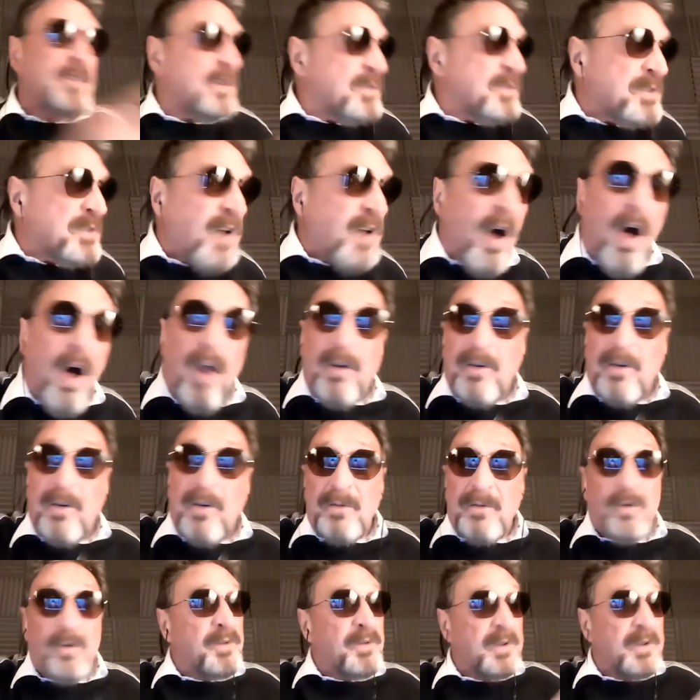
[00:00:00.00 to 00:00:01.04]
the dollar
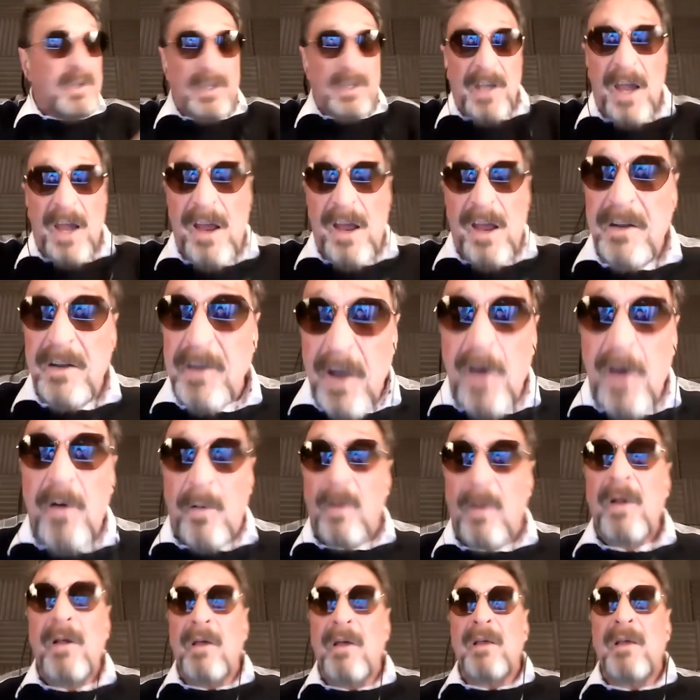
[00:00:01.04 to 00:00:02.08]
or the yen. No,
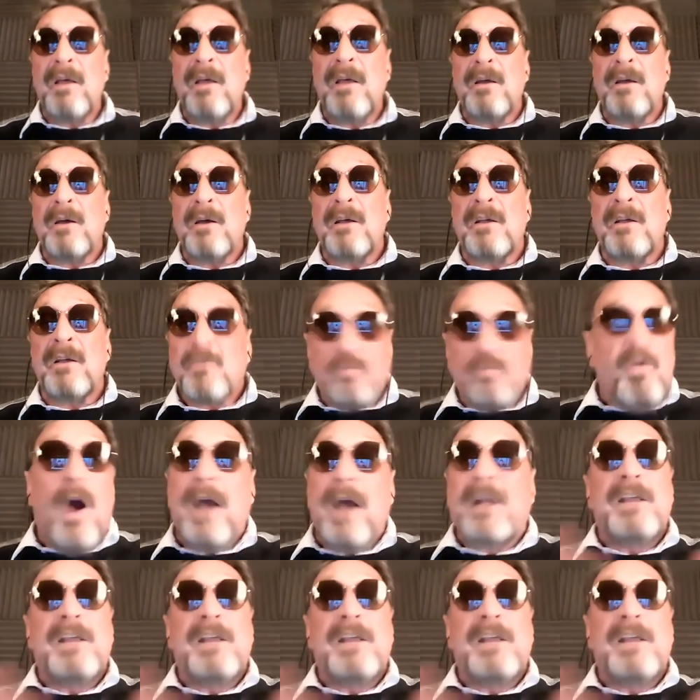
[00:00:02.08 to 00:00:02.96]
right